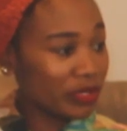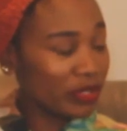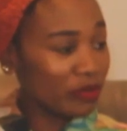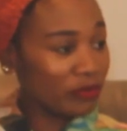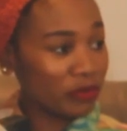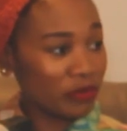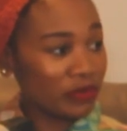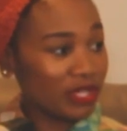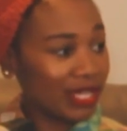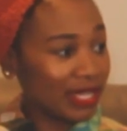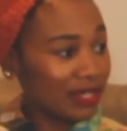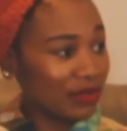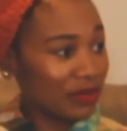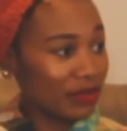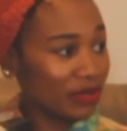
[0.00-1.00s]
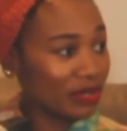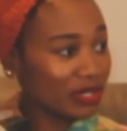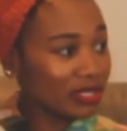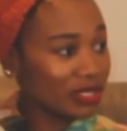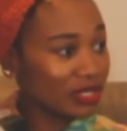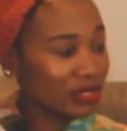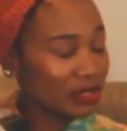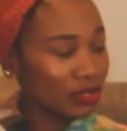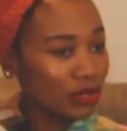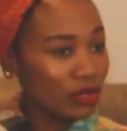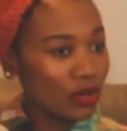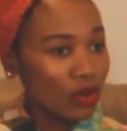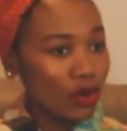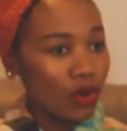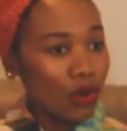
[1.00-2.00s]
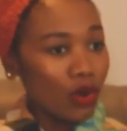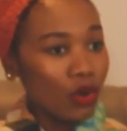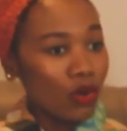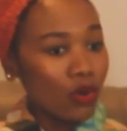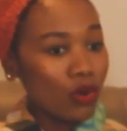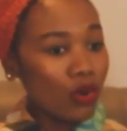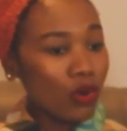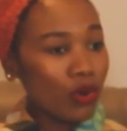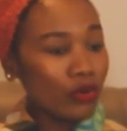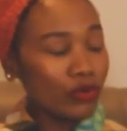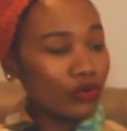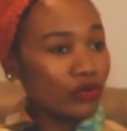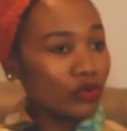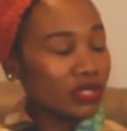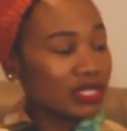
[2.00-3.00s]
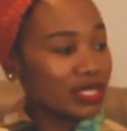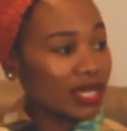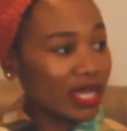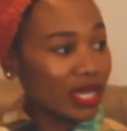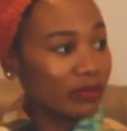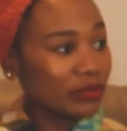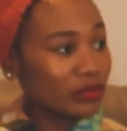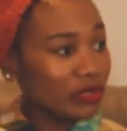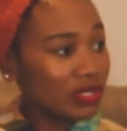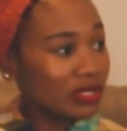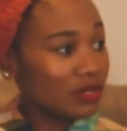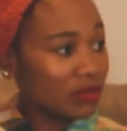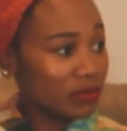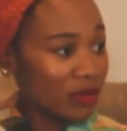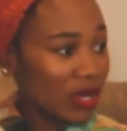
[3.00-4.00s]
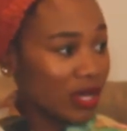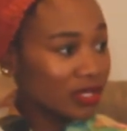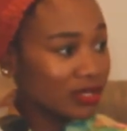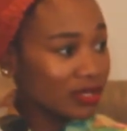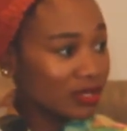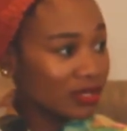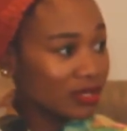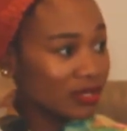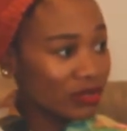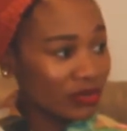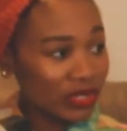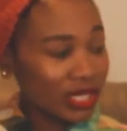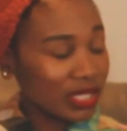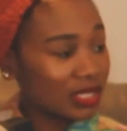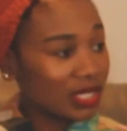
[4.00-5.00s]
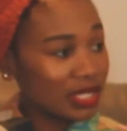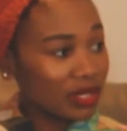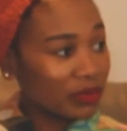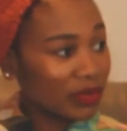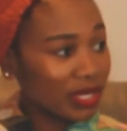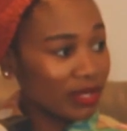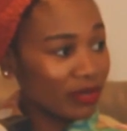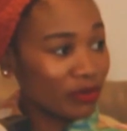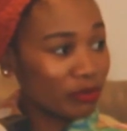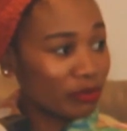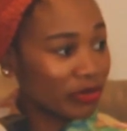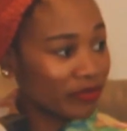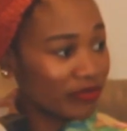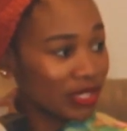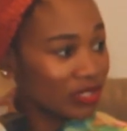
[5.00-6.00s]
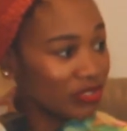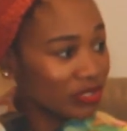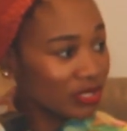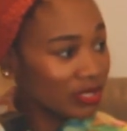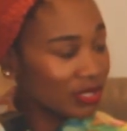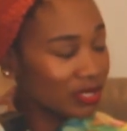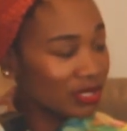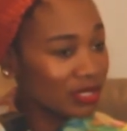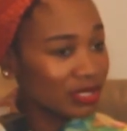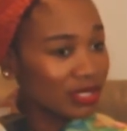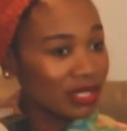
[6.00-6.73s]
whether you both like it or not, or you don't succumb to his demands so he can take away your privileges.